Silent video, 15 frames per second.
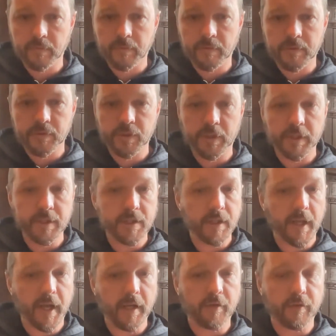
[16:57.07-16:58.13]
So you can
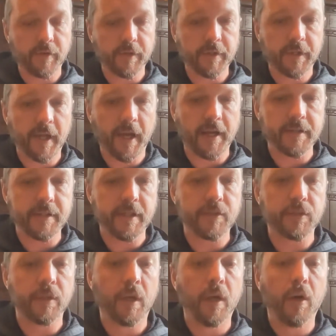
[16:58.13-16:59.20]
slide over to the gas station,
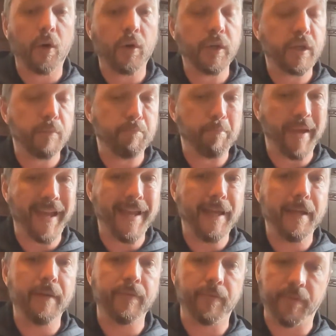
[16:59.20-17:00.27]
or you can
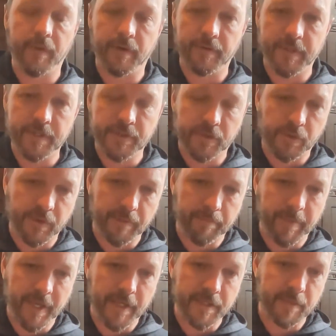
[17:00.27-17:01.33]
bend there. These are great
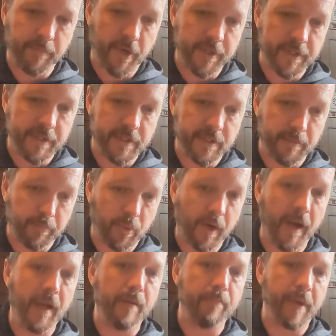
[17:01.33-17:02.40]
bend spots. This is the
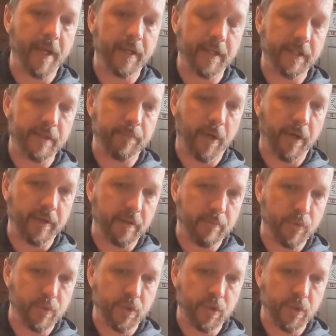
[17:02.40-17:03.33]
prime bending spot, the most